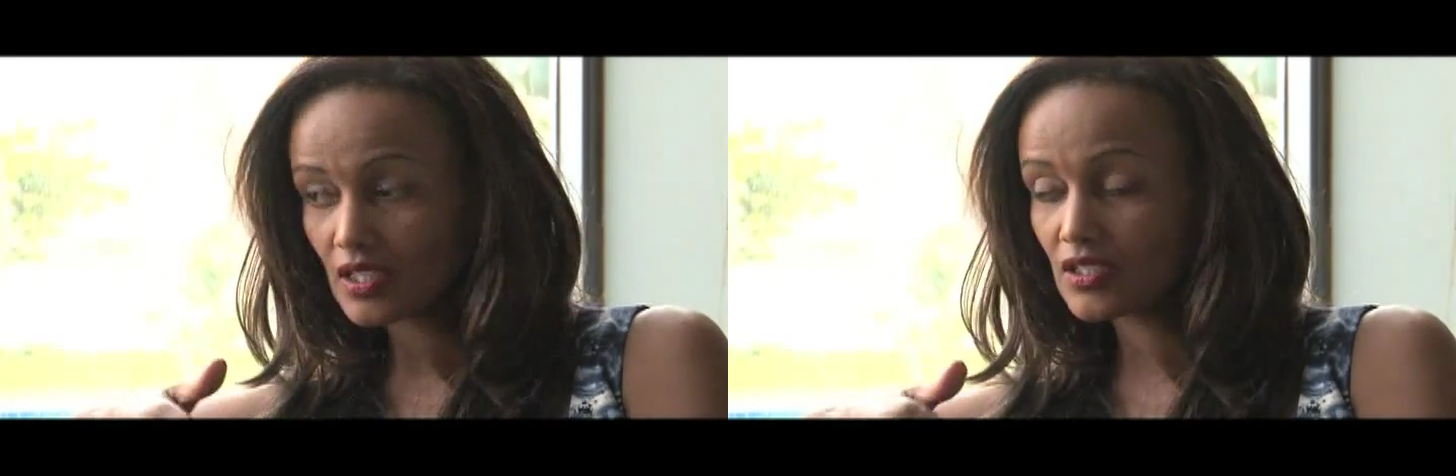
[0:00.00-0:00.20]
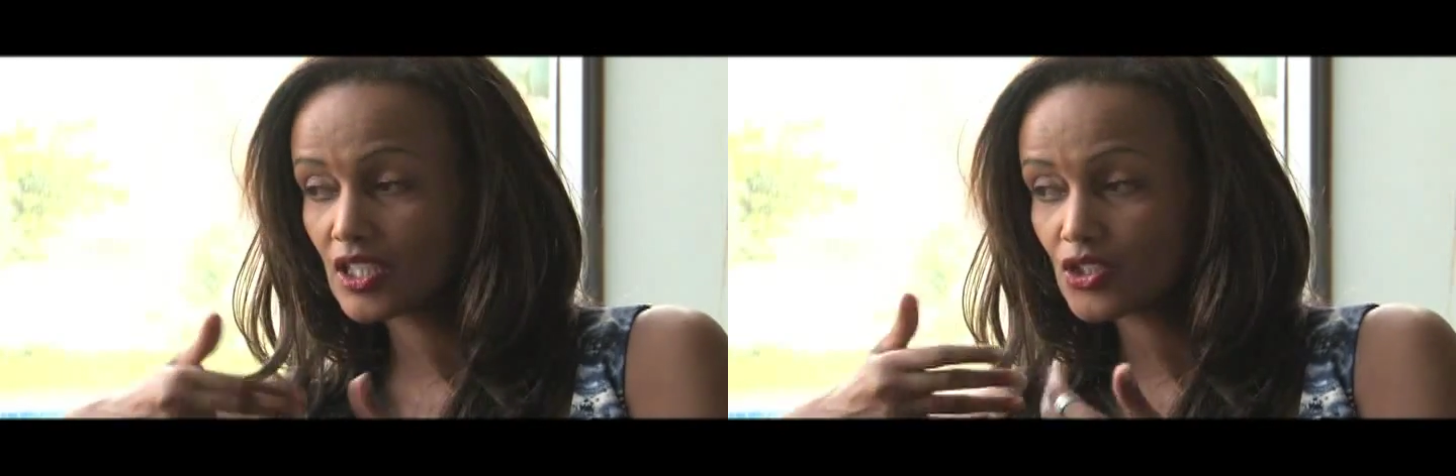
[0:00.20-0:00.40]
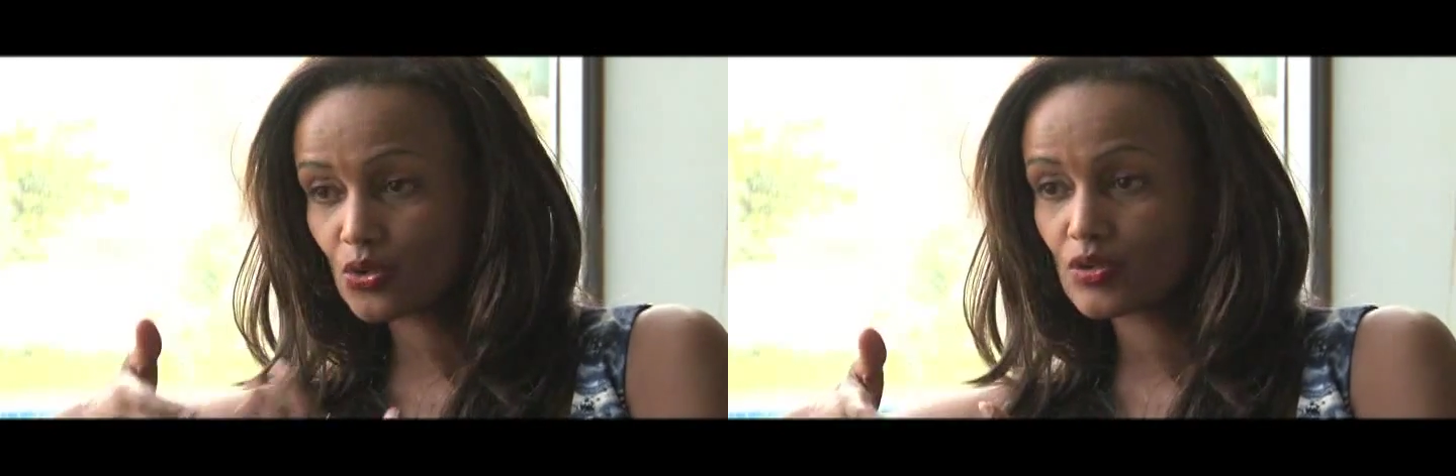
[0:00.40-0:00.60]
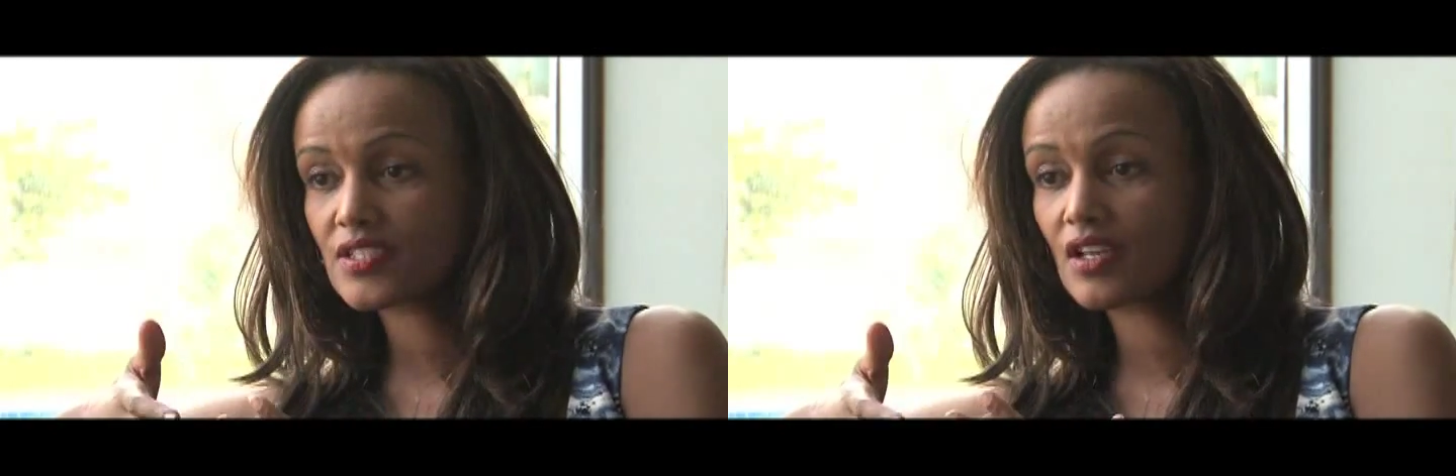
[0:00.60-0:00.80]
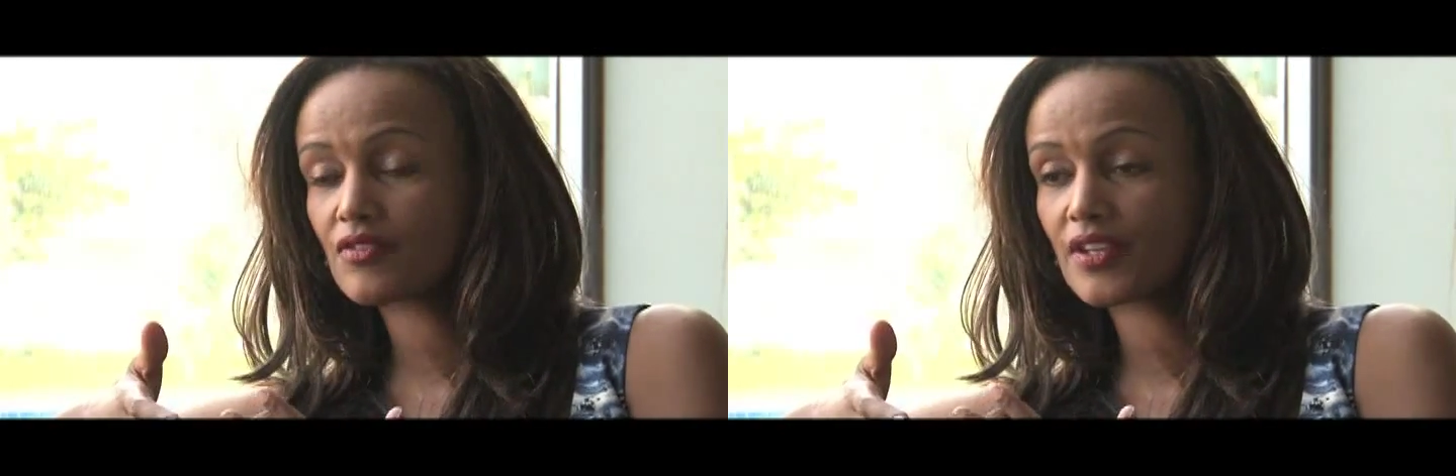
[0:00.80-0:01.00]
need to
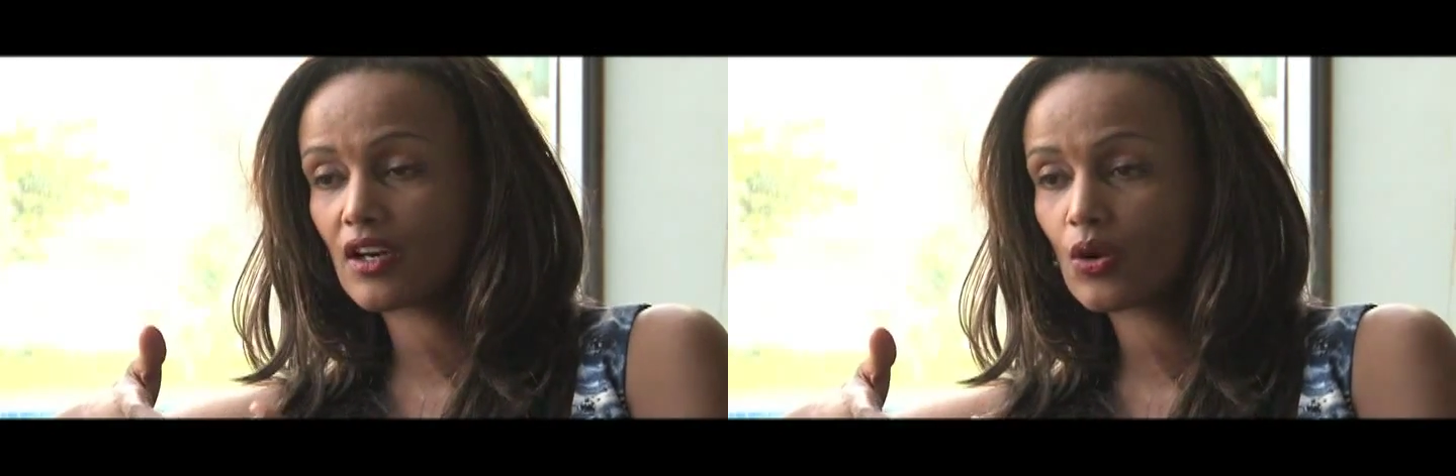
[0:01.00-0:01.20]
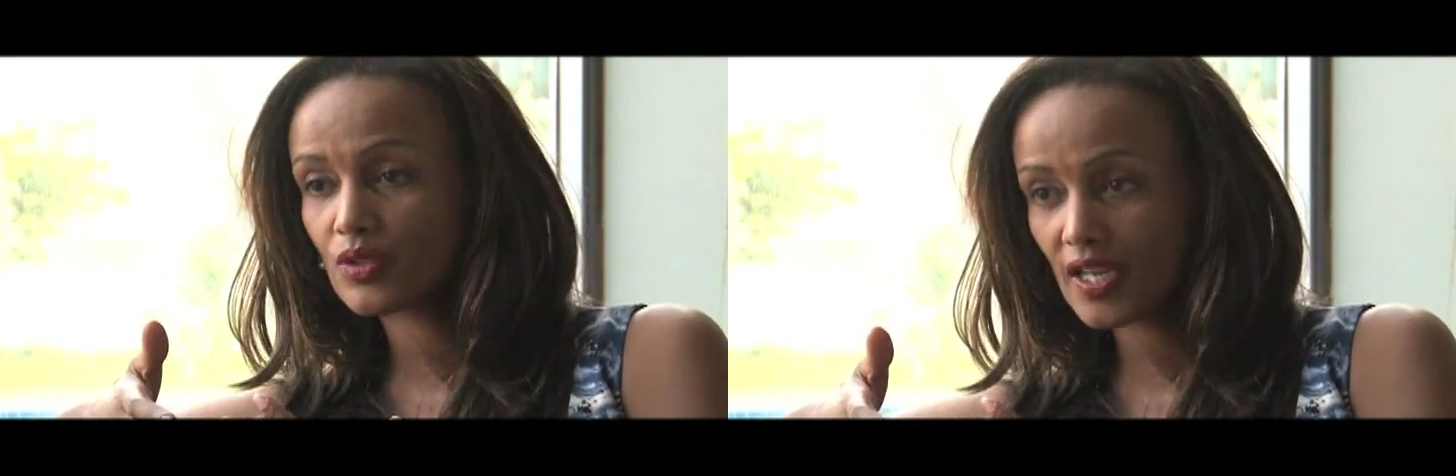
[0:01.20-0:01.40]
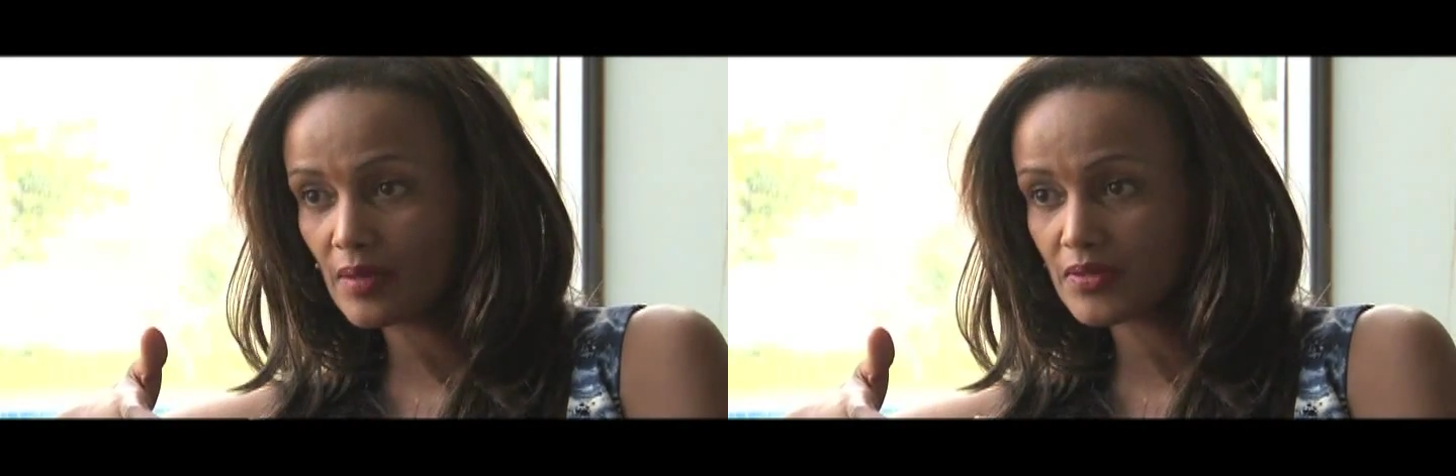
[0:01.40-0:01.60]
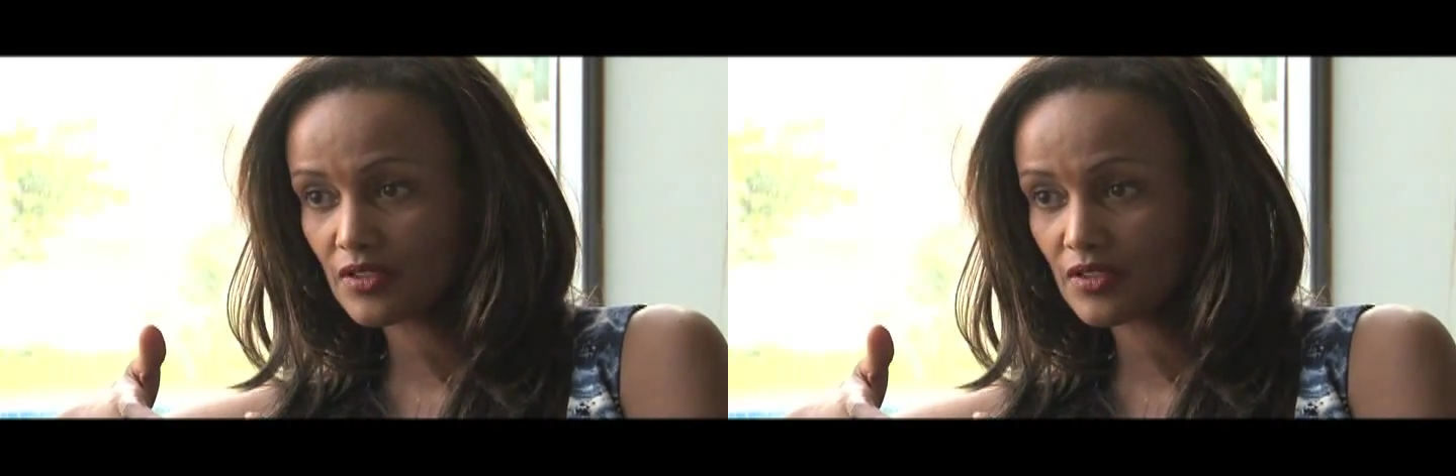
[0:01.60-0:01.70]
reserve their own names.